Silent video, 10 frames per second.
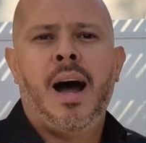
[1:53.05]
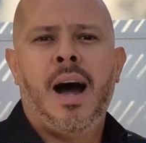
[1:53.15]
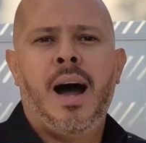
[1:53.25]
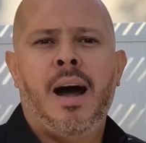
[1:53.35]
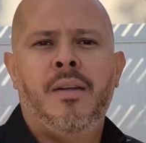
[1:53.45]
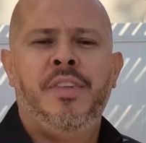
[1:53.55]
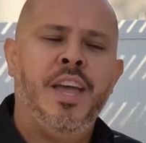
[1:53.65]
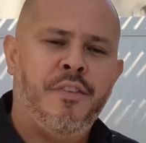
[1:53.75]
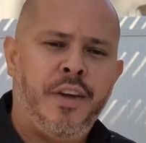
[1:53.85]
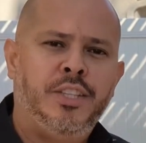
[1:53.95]

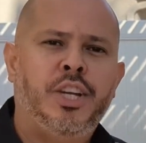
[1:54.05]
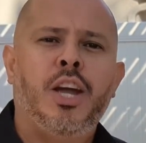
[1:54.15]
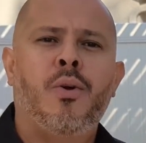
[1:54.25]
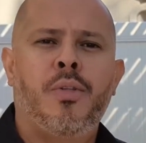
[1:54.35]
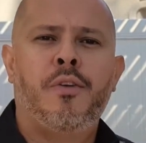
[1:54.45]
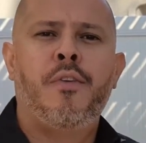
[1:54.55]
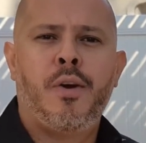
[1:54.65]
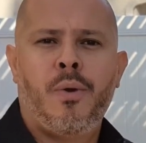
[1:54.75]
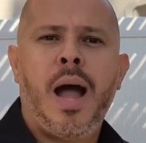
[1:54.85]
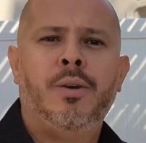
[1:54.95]
the FHA, or the
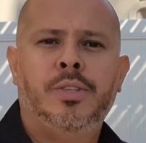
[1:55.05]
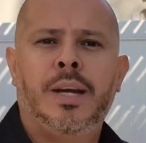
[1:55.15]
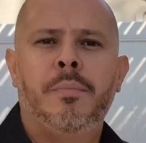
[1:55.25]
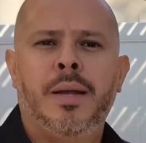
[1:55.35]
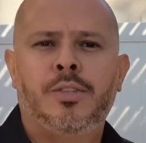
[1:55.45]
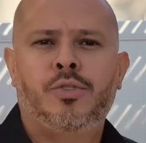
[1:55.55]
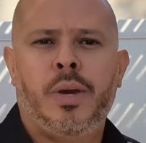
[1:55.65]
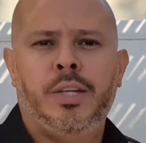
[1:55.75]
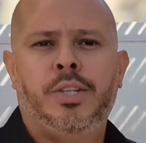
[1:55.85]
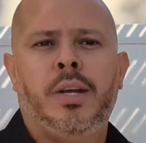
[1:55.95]
Federal Housing
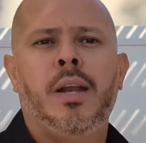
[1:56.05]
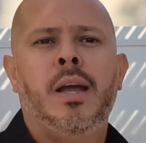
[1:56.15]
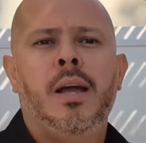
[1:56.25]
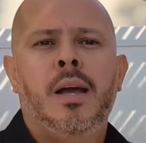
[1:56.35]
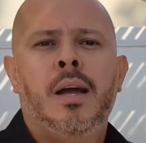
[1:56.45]
Administration,